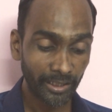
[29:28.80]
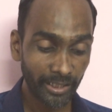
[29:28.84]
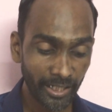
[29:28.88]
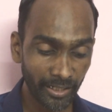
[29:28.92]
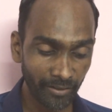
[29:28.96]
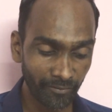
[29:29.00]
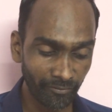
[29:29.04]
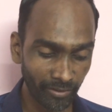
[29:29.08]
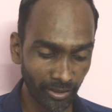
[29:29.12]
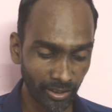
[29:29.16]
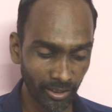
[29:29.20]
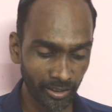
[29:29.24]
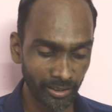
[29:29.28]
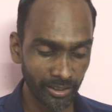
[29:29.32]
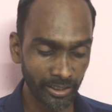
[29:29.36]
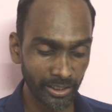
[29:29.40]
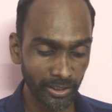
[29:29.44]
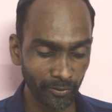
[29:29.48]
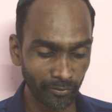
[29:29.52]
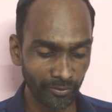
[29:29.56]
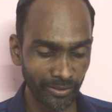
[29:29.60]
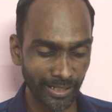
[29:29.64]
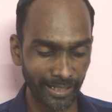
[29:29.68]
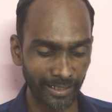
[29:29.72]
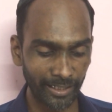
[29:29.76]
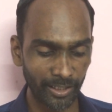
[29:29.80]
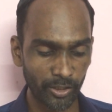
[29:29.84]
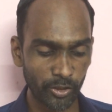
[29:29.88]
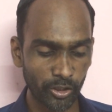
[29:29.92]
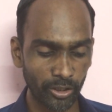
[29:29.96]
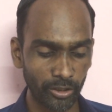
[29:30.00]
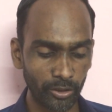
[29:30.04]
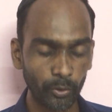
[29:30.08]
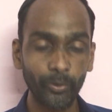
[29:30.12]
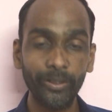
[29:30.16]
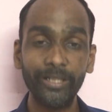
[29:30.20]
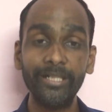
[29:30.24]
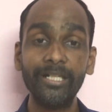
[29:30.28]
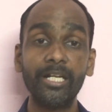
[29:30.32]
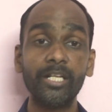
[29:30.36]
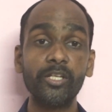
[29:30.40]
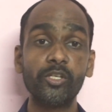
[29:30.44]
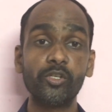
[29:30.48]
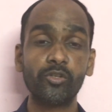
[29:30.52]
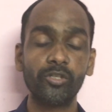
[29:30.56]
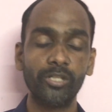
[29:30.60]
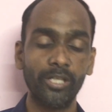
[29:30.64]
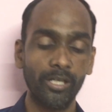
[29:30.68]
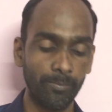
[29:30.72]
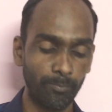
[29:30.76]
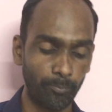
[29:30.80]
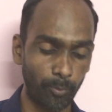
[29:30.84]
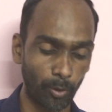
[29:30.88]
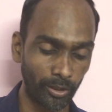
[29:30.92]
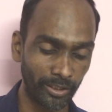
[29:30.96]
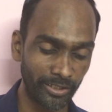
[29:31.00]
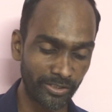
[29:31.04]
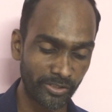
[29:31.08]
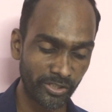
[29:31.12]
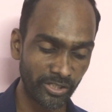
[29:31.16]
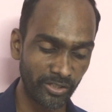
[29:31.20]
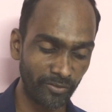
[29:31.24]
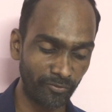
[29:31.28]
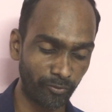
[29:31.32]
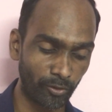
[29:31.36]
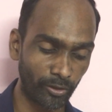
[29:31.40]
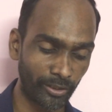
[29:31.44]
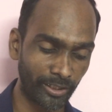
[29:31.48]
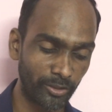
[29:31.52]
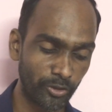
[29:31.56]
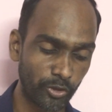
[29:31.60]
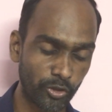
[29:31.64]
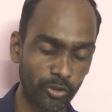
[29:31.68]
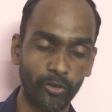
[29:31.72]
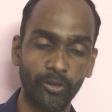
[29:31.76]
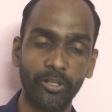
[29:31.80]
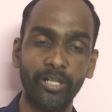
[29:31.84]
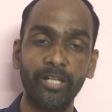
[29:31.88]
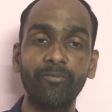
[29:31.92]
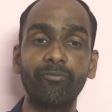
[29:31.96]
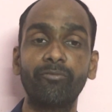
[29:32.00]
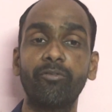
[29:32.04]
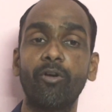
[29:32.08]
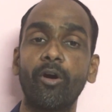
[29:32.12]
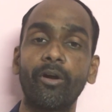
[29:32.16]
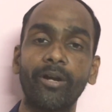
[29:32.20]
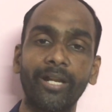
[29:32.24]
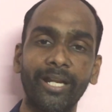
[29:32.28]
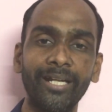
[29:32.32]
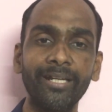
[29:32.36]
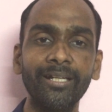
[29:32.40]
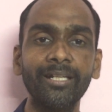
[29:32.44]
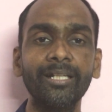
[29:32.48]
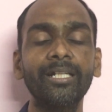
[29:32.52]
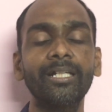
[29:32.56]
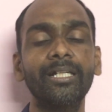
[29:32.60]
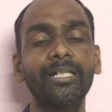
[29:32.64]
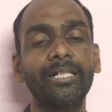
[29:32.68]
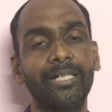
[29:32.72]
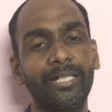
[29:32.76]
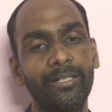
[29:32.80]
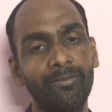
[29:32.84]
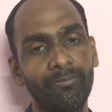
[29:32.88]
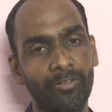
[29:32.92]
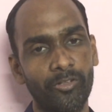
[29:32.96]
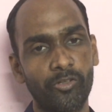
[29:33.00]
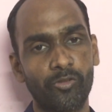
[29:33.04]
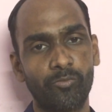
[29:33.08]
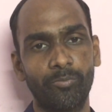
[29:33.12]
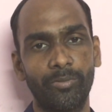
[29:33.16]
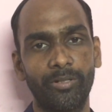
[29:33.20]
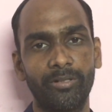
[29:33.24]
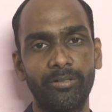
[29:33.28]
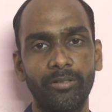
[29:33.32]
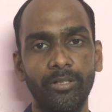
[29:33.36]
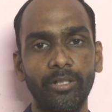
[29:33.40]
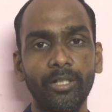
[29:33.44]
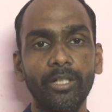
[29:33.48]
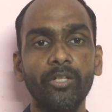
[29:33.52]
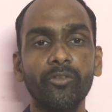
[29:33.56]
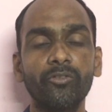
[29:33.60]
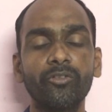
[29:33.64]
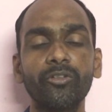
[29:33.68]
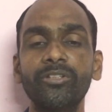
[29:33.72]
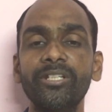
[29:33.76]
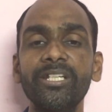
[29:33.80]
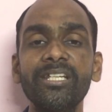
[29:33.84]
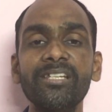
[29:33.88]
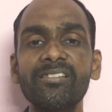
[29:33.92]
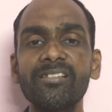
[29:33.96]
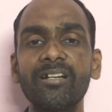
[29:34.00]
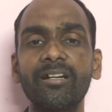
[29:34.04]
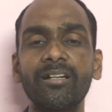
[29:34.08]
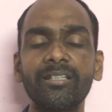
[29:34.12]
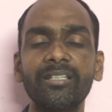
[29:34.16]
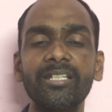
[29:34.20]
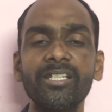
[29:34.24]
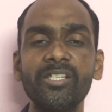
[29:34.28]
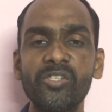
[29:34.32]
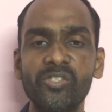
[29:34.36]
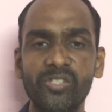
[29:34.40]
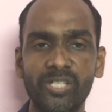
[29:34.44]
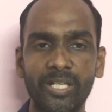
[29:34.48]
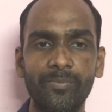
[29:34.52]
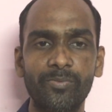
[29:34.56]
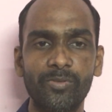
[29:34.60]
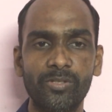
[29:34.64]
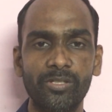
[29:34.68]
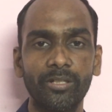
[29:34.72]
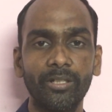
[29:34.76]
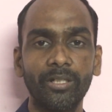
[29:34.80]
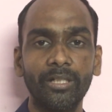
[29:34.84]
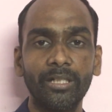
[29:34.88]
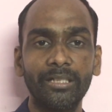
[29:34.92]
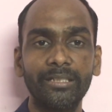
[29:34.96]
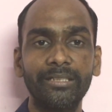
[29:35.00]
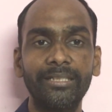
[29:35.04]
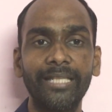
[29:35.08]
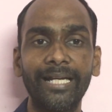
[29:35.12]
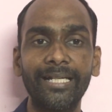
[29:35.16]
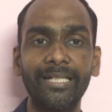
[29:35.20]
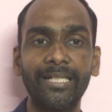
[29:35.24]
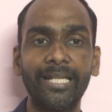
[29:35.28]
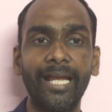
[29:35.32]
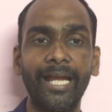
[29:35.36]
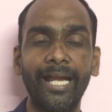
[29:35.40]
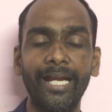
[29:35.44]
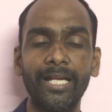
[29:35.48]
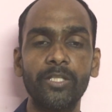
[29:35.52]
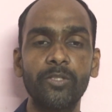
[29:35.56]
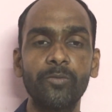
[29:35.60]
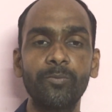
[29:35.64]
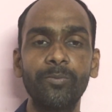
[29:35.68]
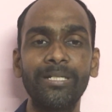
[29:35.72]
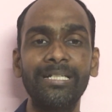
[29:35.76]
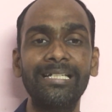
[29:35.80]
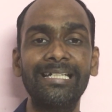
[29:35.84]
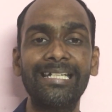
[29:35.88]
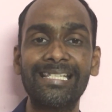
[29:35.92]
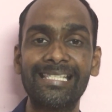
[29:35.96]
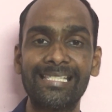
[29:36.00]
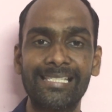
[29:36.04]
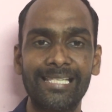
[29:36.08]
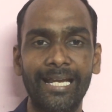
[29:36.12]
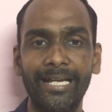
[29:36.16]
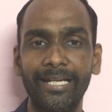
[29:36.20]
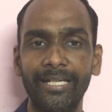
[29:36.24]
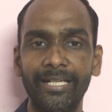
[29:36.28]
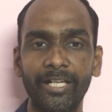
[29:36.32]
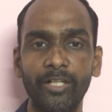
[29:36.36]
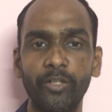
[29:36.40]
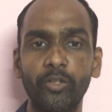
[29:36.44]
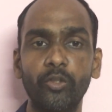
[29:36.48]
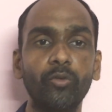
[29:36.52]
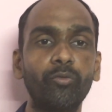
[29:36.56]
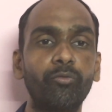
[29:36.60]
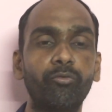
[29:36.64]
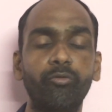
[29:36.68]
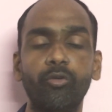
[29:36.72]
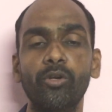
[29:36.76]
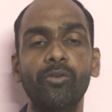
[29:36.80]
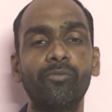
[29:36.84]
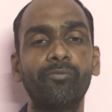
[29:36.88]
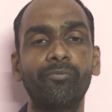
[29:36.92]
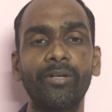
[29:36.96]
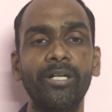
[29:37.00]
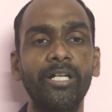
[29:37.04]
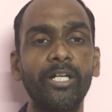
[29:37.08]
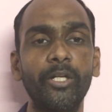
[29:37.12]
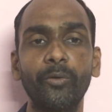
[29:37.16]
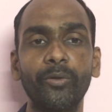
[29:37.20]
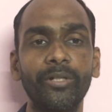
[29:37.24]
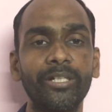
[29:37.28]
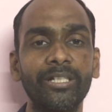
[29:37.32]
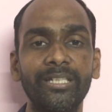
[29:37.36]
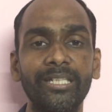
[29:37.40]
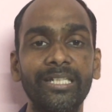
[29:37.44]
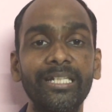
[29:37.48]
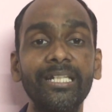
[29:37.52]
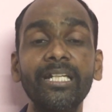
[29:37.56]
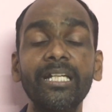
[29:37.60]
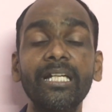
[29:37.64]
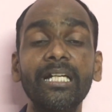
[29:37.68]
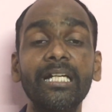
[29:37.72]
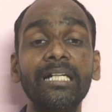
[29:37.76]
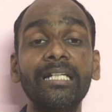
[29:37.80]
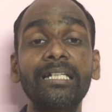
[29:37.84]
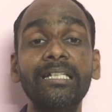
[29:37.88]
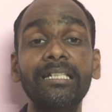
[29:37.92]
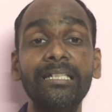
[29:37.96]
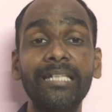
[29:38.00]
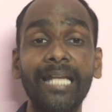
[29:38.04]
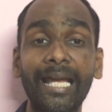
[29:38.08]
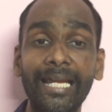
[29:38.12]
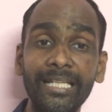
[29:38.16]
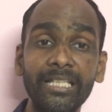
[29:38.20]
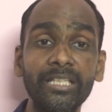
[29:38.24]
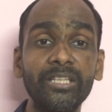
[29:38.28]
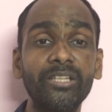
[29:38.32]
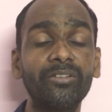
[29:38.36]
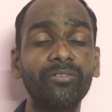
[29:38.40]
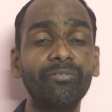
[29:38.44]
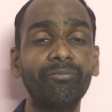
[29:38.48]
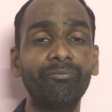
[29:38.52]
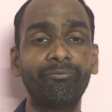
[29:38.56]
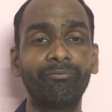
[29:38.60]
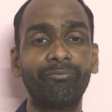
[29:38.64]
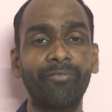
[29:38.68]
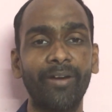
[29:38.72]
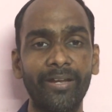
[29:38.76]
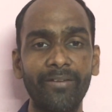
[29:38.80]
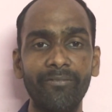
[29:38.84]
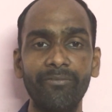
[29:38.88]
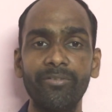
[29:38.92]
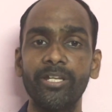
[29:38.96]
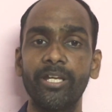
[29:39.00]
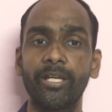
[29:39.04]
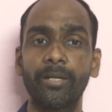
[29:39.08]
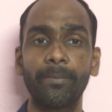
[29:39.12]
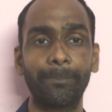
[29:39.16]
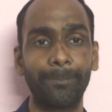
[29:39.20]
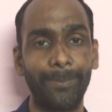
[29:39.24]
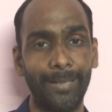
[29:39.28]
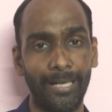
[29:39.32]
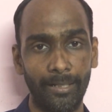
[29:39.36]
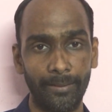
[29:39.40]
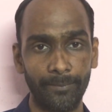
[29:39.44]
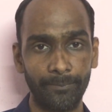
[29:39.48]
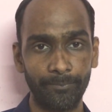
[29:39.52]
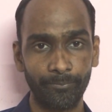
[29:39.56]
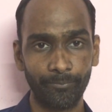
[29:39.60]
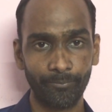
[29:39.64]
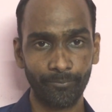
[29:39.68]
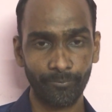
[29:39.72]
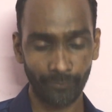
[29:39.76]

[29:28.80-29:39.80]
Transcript: give a new direction to industrial policy for ensuring foreign investment. So these are the steps that has been decided to fulfill during the 9th 5 year plan.